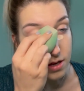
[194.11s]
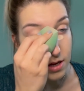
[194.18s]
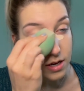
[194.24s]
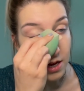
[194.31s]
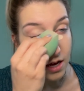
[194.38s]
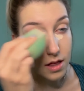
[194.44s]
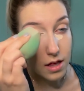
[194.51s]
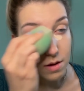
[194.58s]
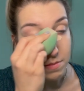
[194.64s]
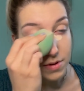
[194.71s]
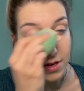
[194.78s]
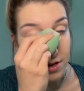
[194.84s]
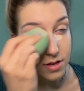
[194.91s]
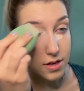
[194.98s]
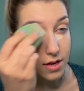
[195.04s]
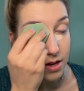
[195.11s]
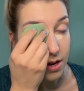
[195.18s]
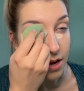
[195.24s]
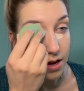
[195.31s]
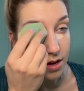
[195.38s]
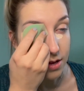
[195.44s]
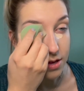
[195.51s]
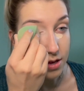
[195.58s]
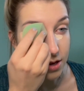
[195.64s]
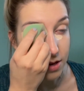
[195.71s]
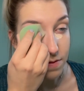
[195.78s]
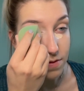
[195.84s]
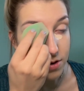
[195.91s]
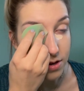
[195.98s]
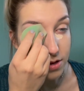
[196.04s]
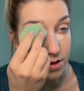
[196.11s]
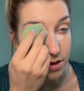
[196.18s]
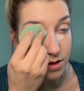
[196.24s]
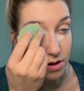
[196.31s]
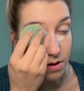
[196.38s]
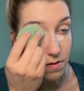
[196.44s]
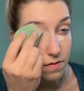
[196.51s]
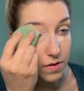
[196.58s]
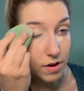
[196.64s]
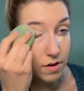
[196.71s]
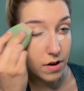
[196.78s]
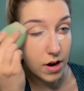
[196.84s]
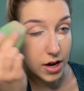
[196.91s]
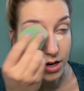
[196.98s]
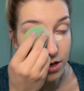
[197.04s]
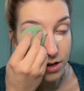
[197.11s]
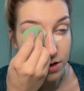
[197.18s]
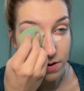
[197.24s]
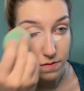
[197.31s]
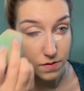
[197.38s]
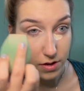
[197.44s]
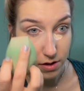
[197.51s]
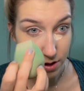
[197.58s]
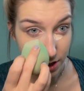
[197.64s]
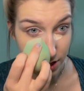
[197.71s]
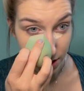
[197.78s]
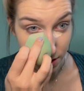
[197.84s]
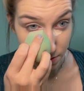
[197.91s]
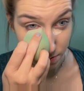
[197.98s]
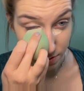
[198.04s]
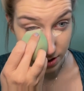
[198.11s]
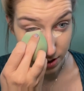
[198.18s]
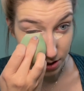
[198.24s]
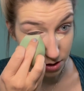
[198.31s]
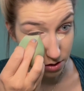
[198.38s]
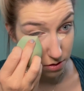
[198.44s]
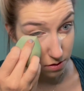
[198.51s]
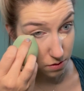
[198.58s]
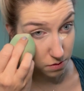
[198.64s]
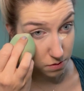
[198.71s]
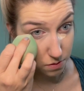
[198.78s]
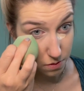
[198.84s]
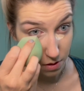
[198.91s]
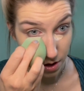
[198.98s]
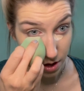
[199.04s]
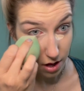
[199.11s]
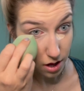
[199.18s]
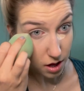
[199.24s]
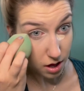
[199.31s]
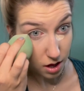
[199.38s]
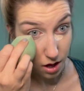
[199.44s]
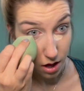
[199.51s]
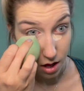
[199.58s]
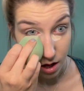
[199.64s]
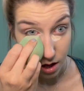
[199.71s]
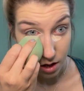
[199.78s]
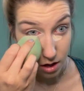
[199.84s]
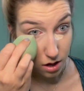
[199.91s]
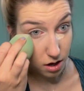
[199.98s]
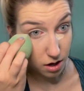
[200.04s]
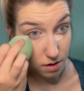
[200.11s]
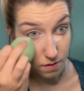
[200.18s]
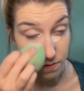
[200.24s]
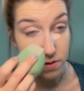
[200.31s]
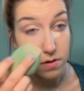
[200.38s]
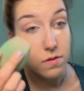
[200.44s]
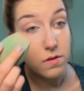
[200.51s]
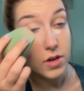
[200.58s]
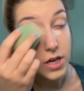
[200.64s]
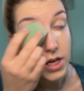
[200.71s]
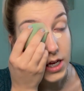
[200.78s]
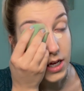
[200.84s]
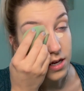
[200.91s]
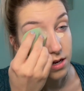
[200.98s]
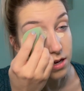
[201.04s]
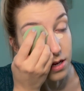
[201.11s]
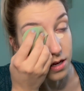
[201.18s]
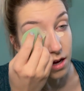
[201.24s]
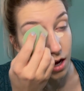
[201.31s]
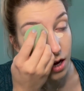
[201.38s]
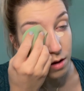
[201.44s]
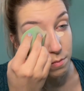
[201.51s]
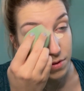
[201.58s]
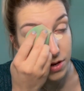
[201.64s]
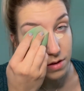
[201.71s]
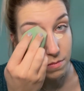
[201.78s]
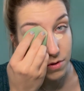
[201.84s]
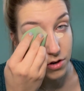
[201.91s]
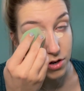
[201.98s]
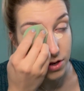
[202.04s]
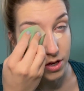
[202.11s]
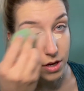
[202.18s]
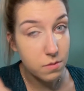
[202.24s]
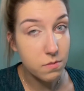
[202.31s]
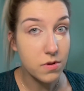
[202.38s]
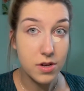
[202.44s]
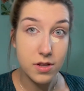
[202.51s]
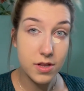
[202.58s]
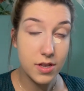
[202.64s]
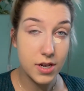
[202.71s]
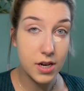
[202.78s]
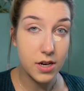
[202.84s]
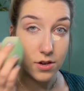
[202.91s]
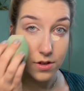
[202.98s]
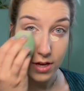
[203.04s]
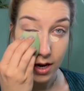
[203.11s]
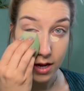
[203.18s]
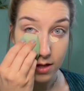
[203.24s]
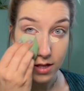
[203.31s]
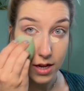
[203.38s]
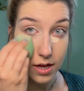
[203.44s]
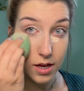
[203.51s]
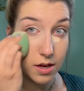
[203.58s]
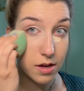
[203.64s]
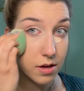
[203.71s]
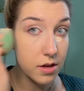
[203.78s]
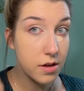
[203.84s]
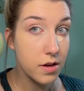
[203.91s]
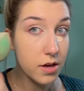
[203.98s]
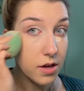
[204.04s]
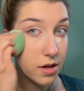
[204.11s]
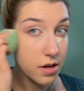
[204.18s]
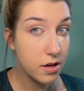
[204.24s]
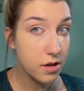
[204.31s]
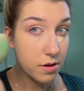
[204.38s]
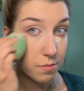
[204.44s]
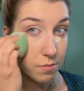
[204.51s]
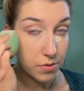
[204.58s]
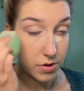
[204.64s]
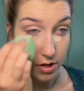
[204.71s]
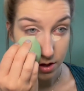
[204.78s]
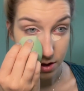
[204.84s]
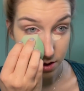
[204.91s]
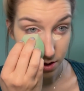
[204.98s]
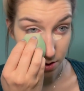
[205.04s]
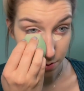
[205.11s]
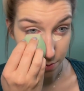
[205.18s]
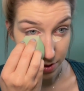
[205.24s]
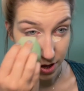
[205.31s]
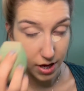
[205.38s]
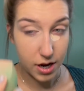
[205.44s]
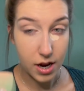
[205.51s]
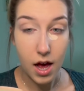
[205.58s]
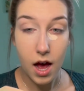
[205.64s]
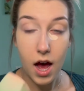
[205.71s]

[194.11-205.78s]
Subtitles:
And now that my skin has evened itself out, I just feel like I don't need to cover it up as much as I once did and just kind of let it breathe a little bit.